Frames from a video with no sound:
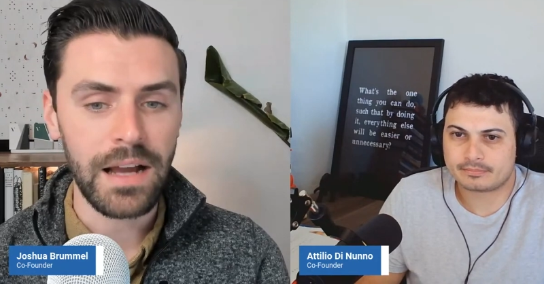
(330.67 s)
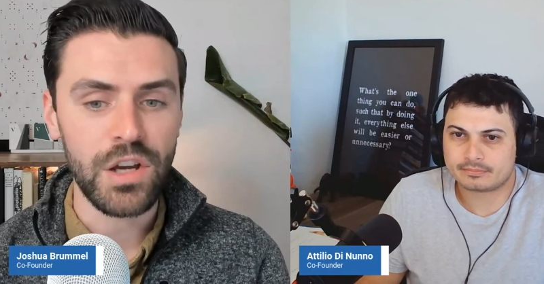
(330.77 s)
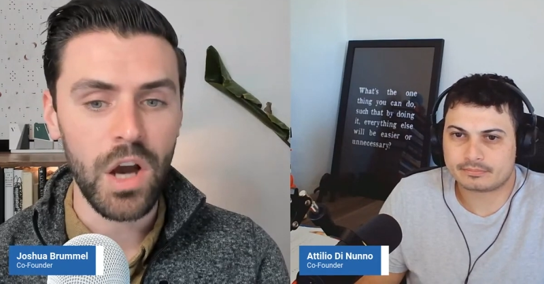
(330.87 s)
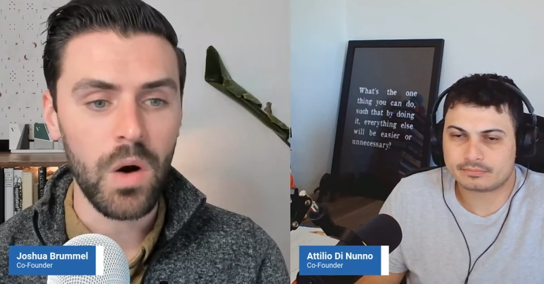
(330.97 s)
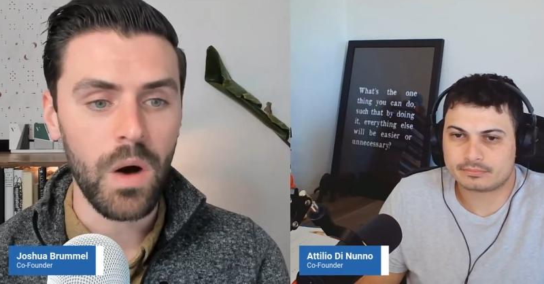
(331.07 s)

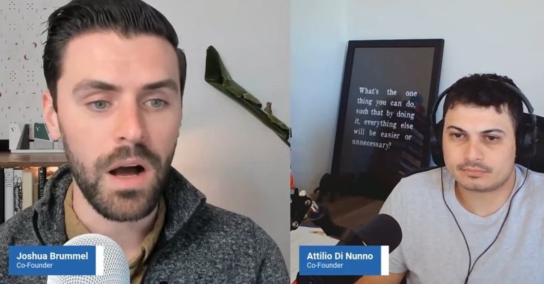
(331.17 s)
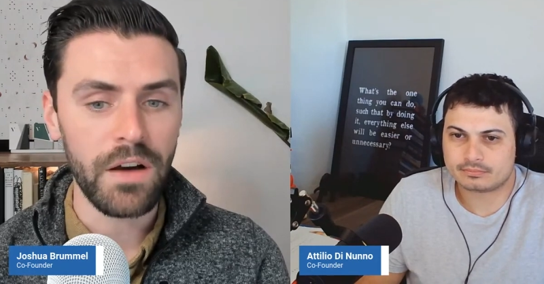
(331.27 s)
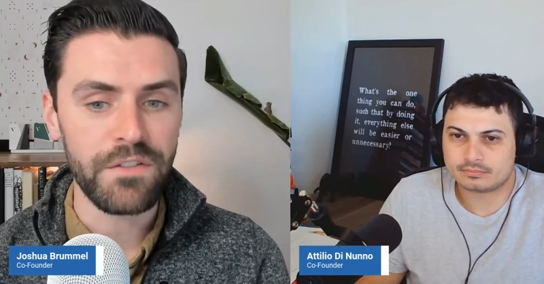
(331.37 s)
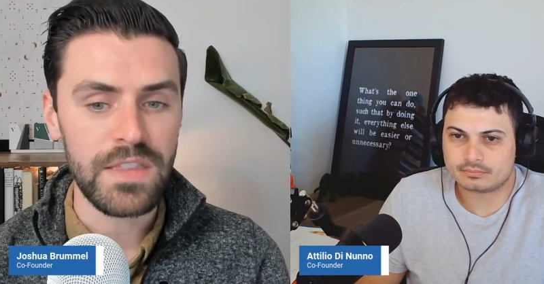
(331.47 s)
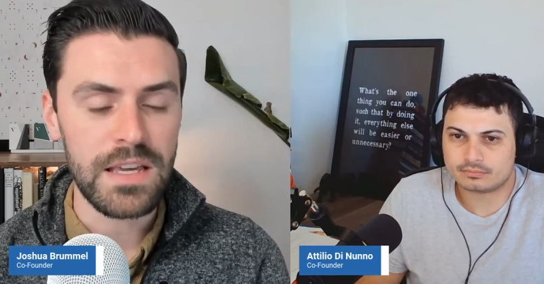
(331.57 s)
Speaker 1: let go
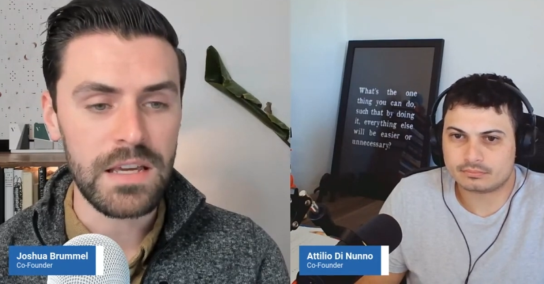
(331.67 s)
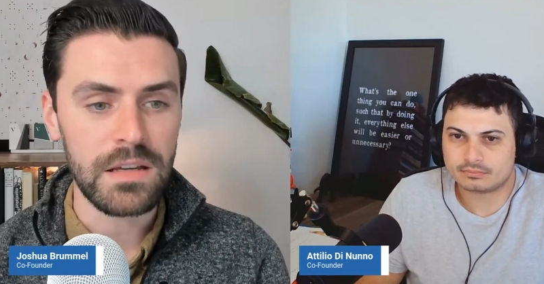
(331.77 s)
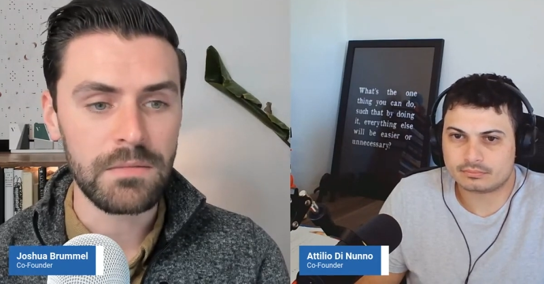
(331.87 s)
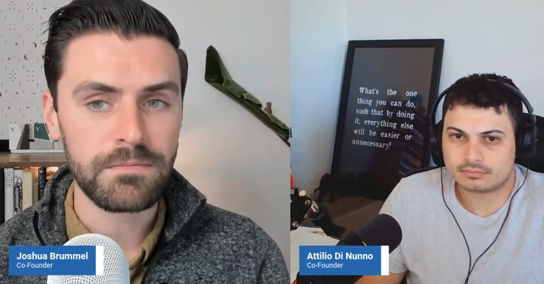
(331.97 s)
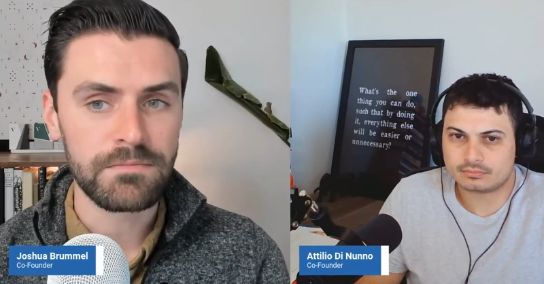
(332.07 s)
of
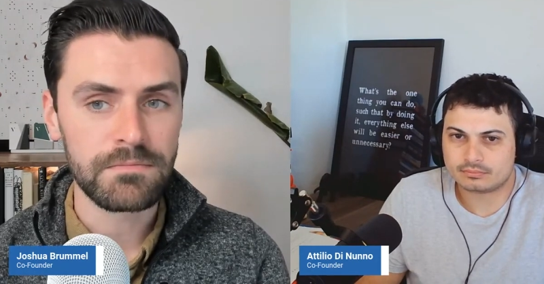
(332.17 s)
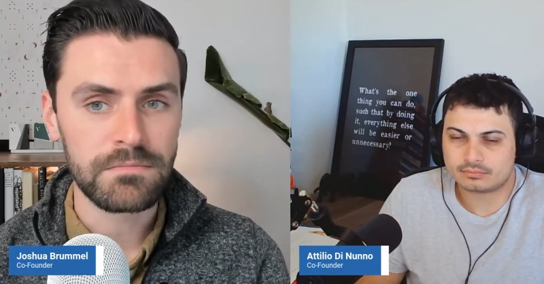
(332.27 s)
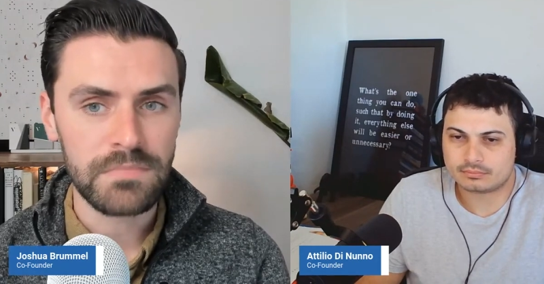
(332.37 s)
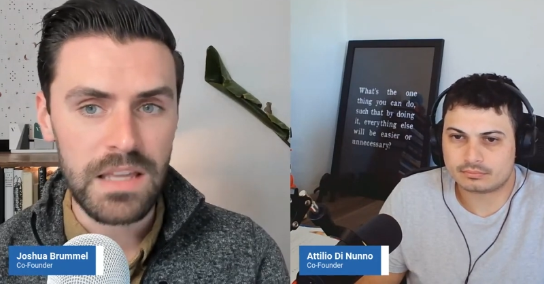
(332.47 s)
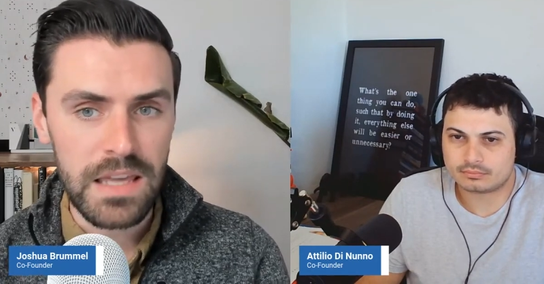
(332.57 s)
the
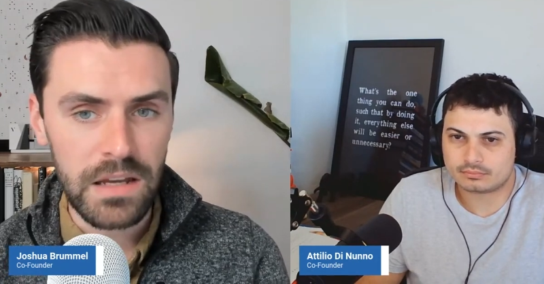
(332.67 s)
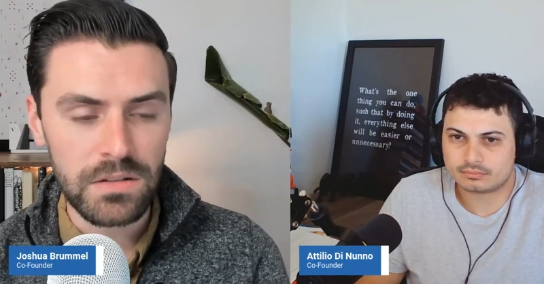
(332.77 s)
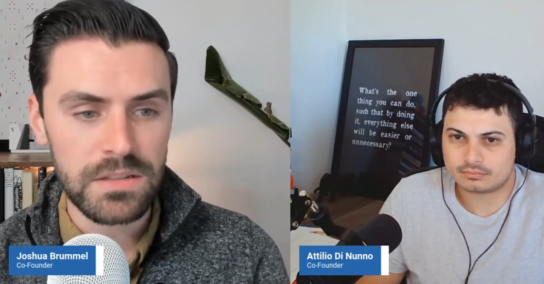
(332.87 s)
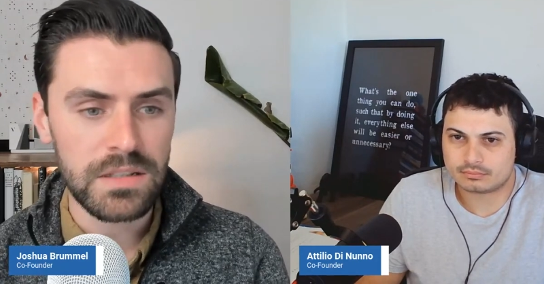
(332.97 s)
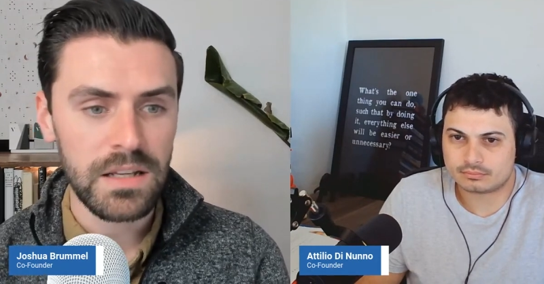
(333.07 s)

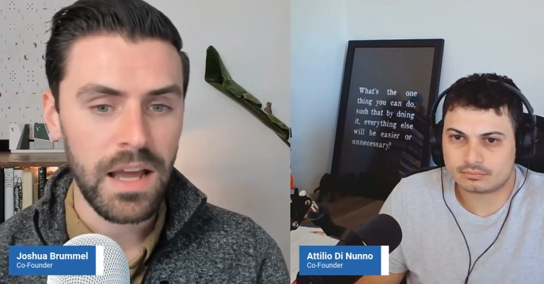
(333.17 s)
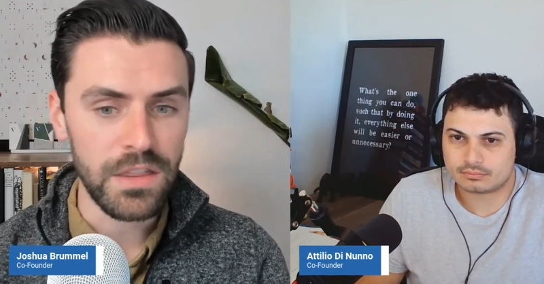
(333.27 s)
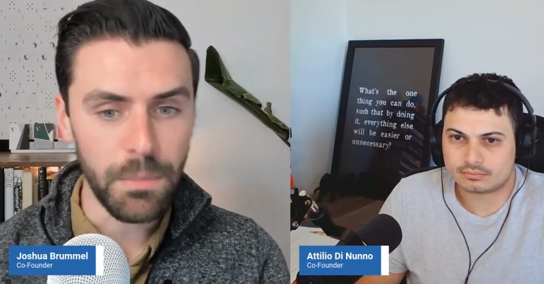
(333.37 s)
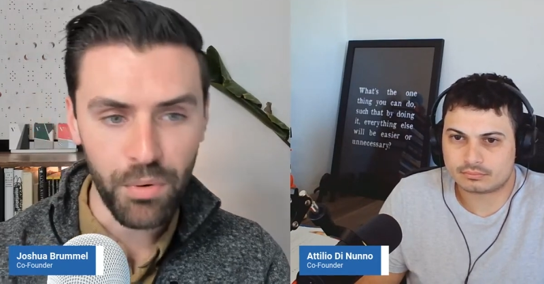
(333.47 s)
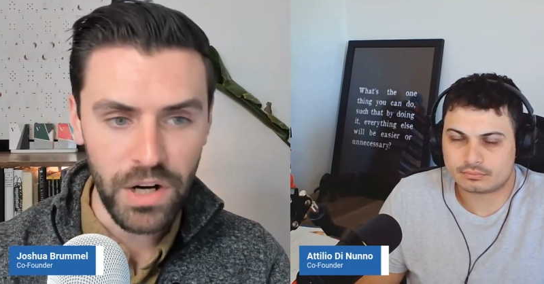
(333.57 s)
guilt
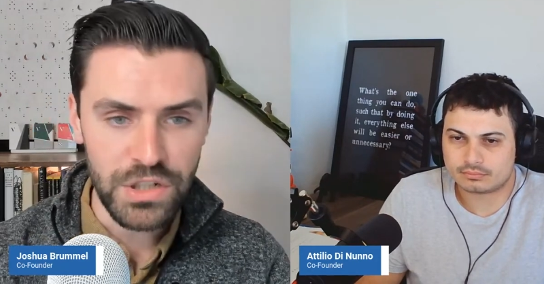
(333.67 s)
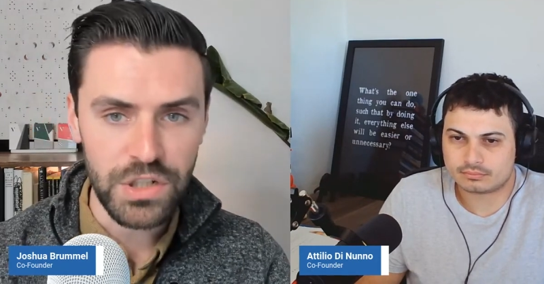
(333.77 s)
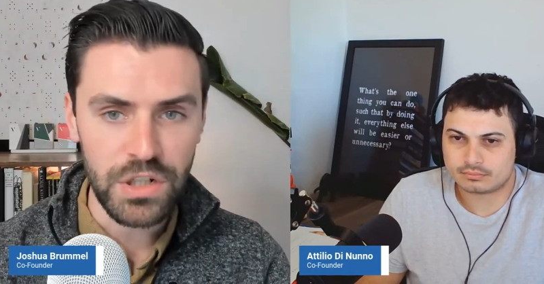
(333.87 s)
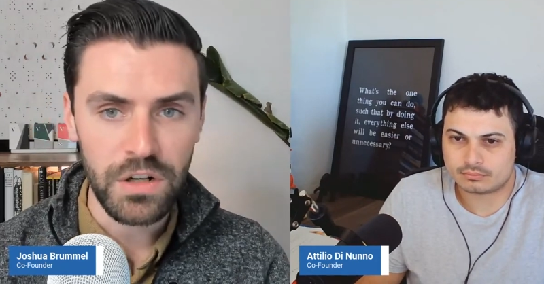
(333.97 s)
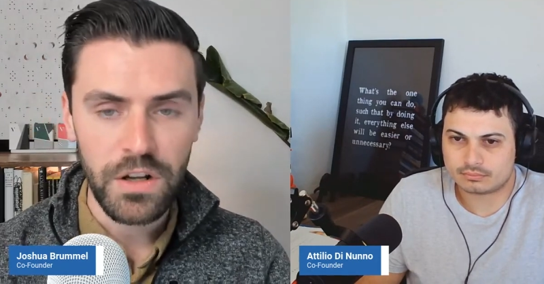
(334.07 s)
and the
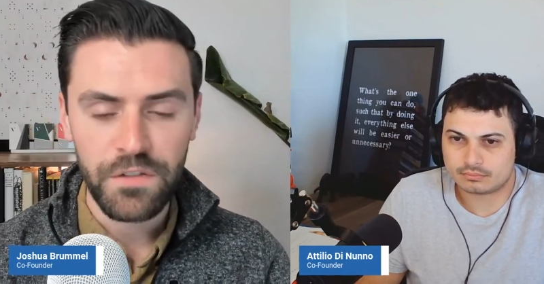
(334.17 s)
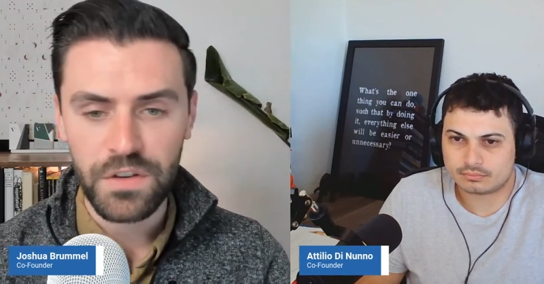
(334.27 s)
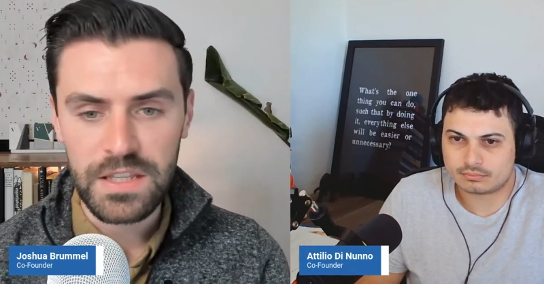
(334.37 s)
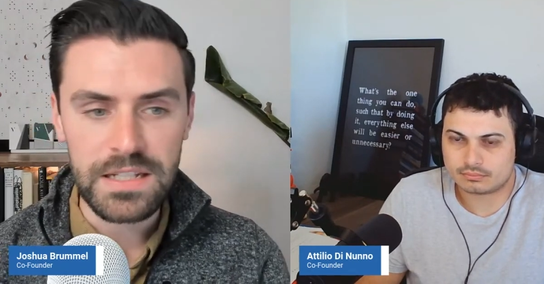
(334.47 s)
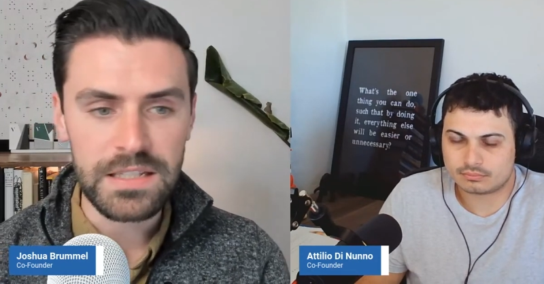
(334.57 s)
pressure for